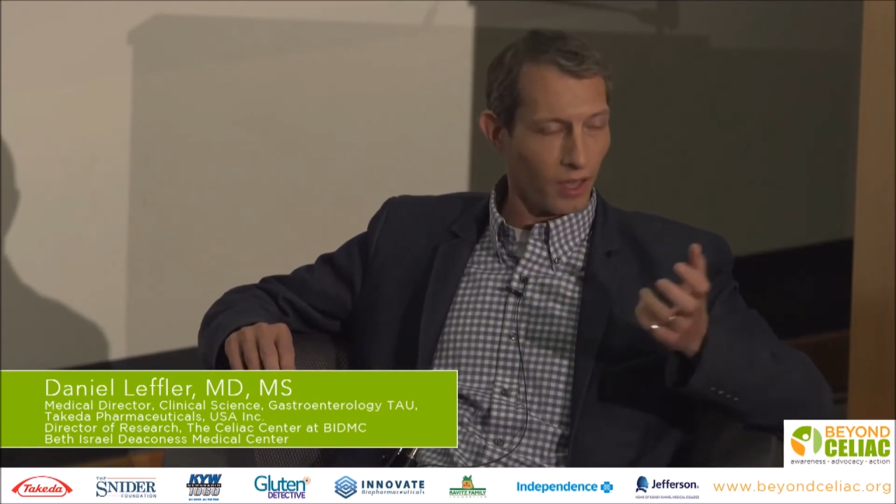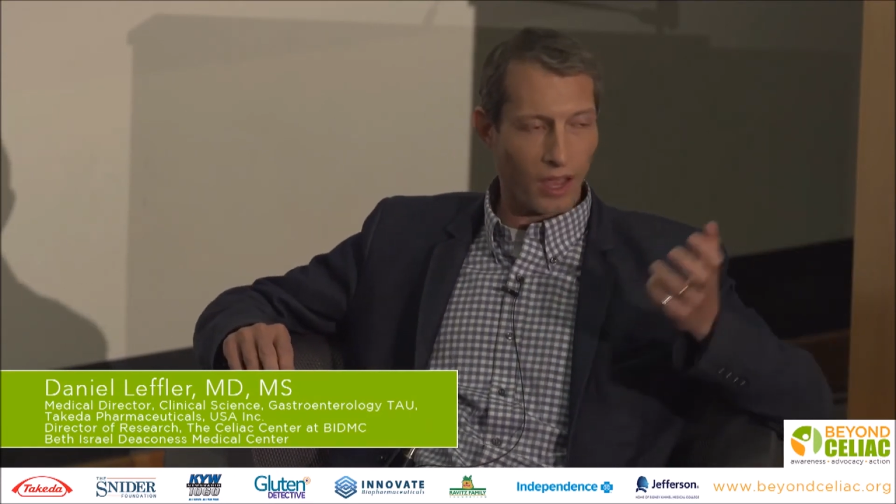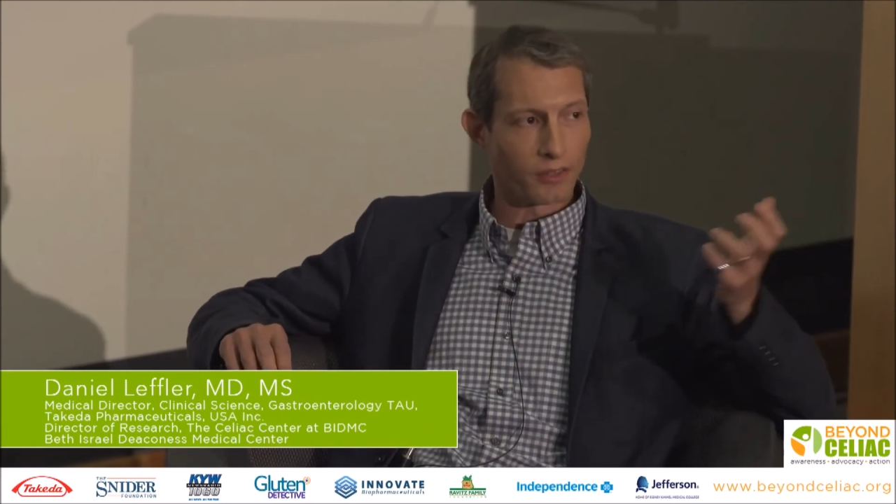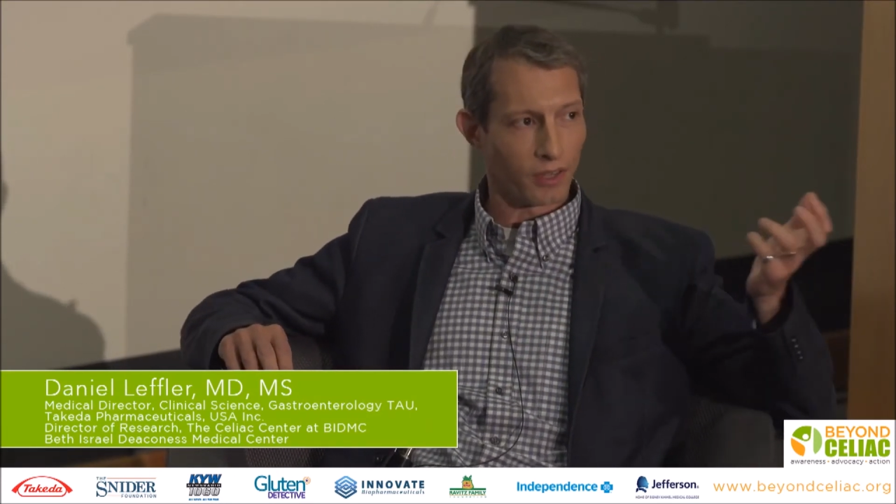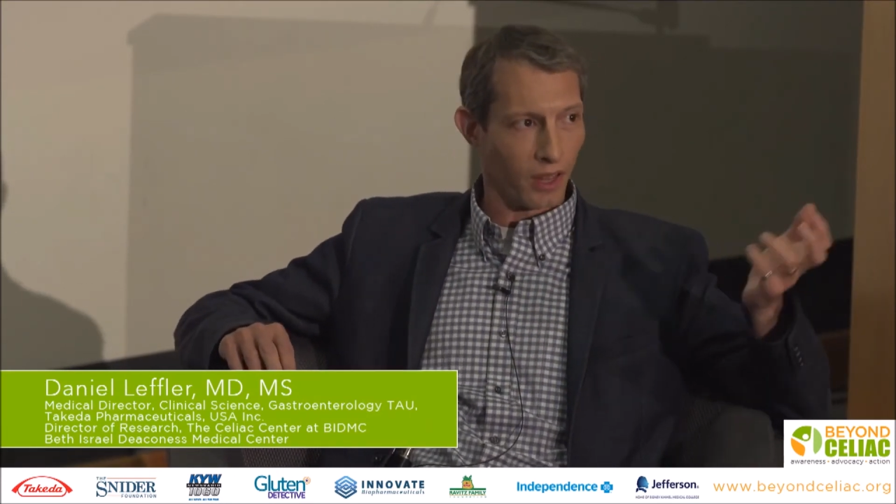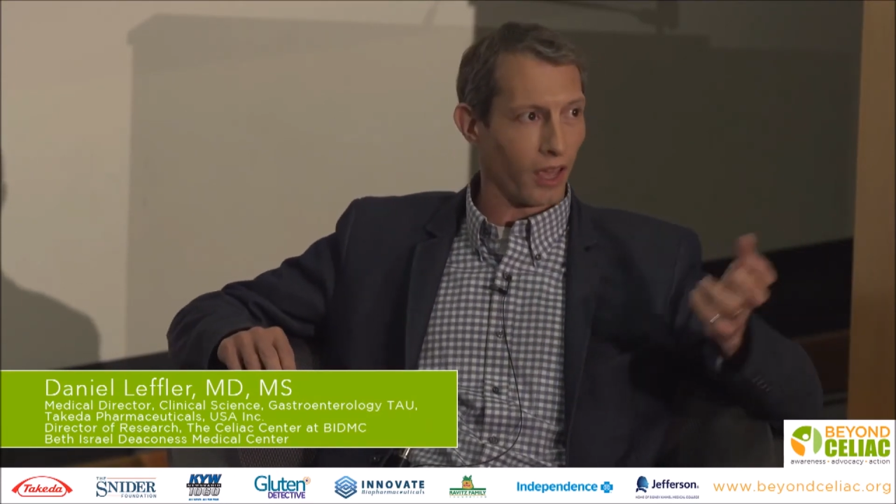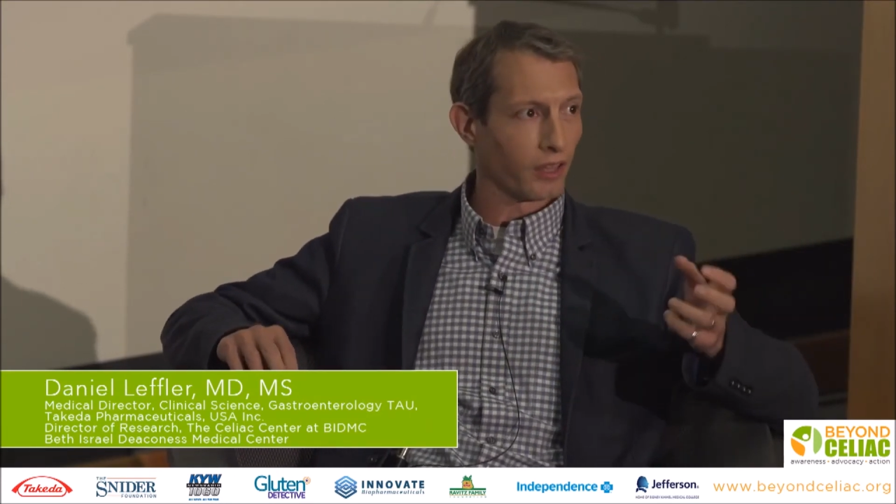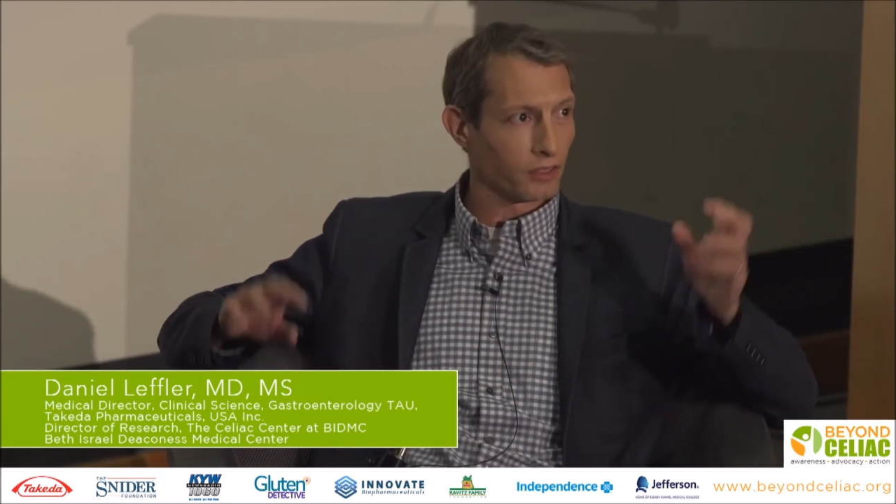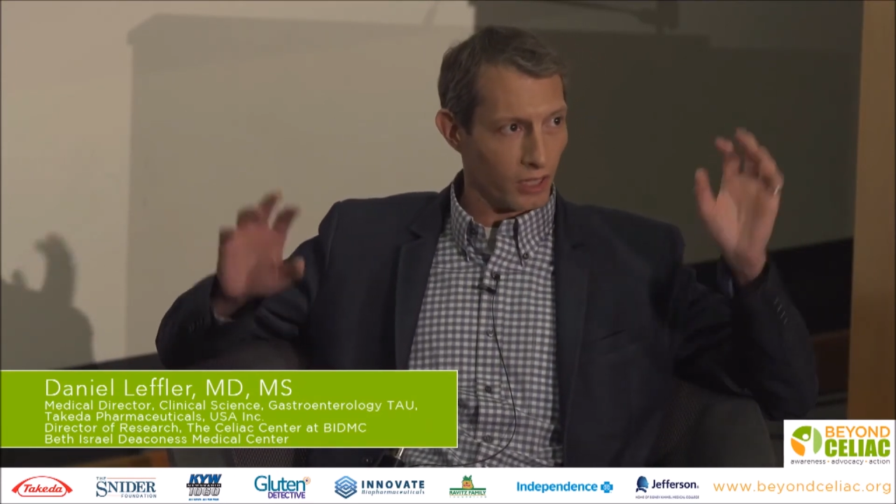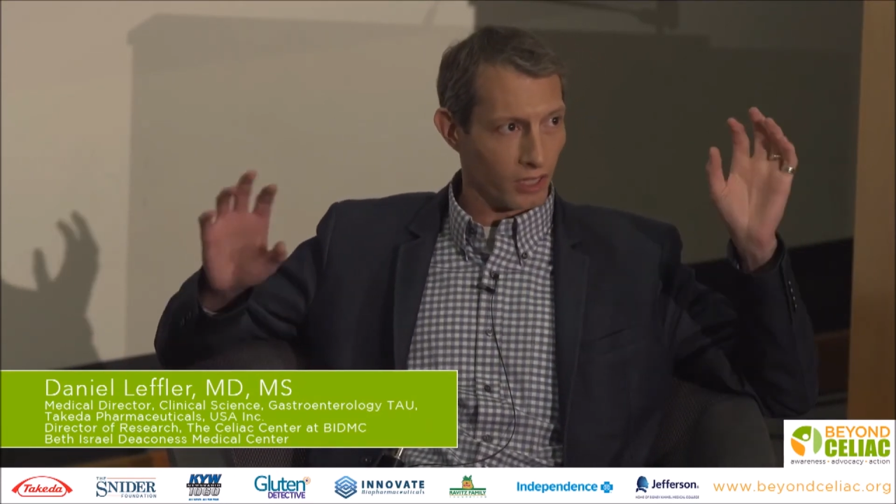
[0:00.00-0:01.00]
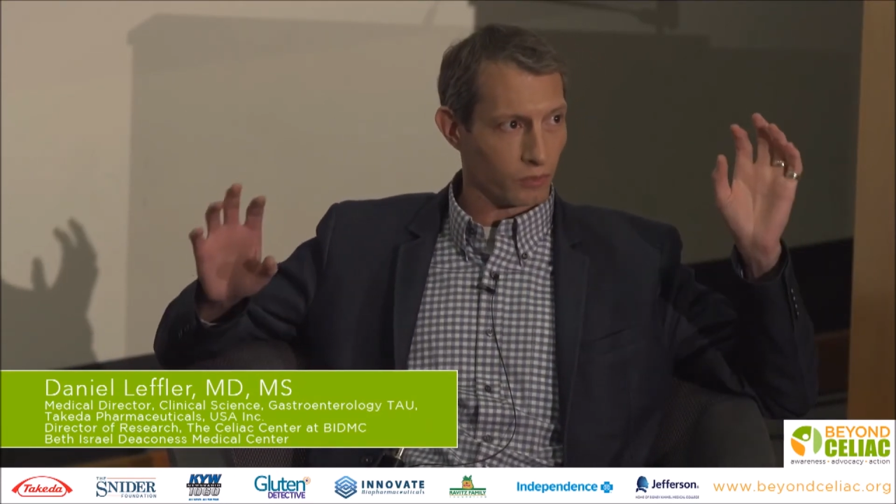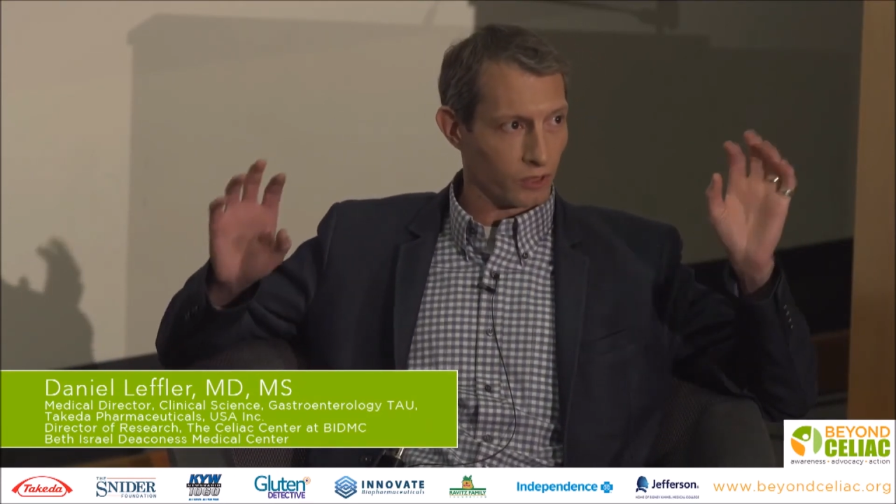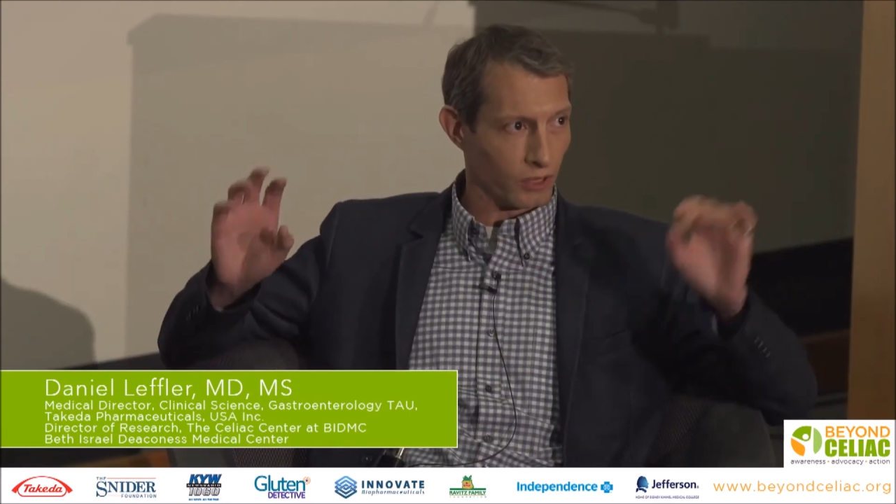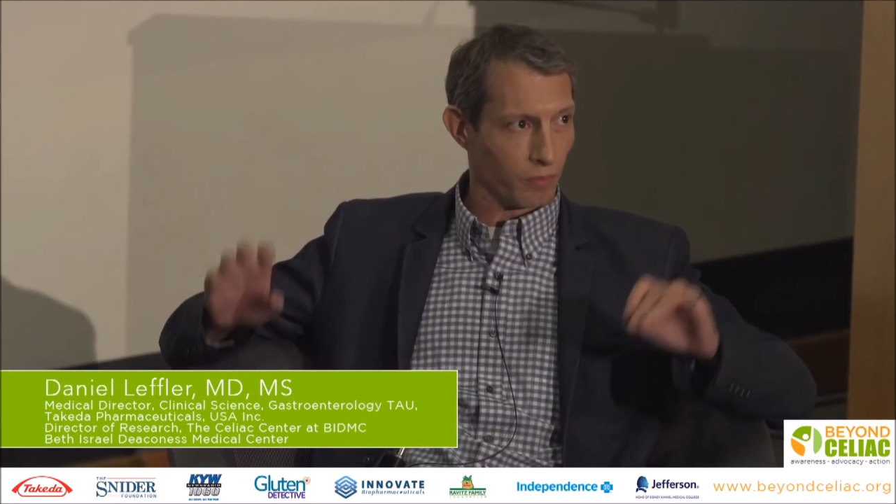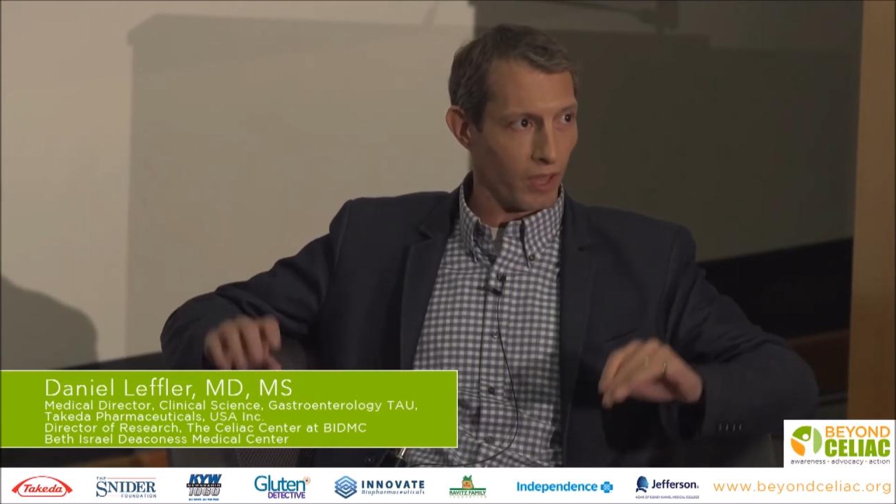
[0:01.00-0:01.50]
HLA genes,
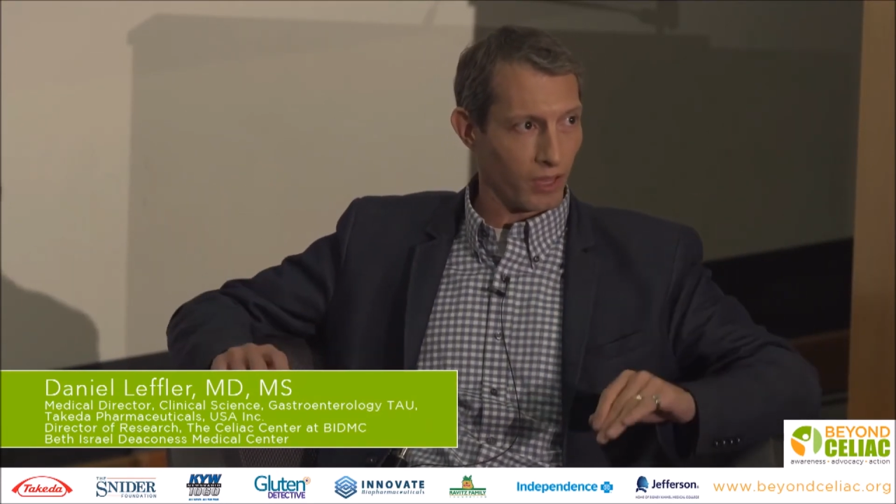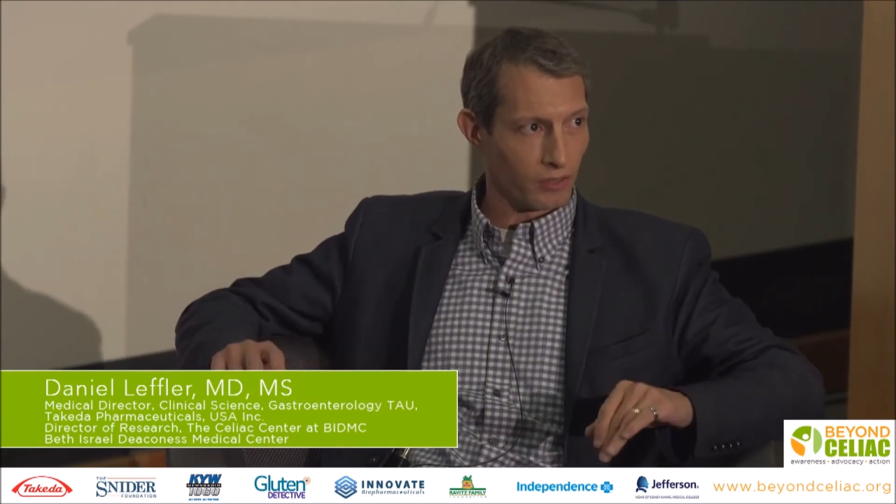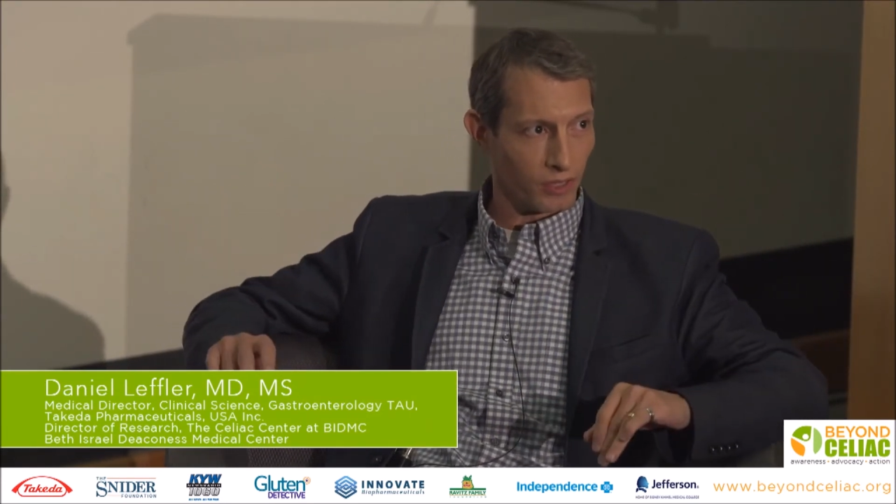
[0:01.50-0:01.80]
which are the main